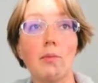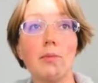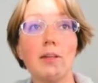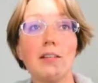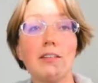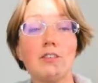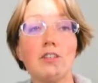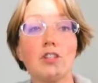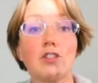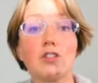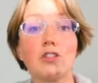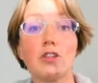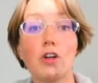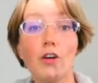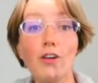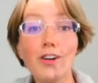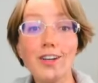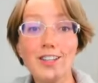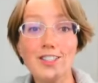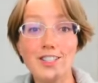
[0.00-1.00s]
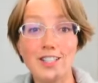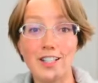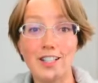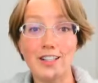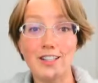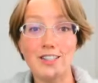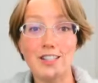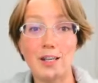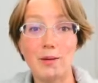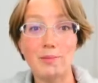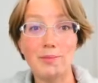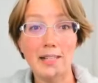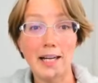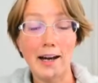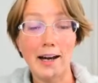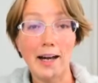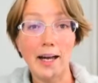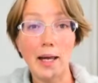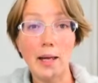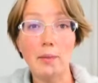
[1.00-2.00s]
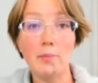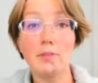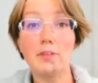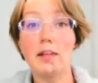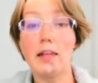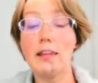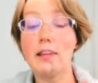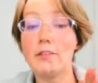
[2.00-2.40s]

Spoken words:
discouraging sometimes in the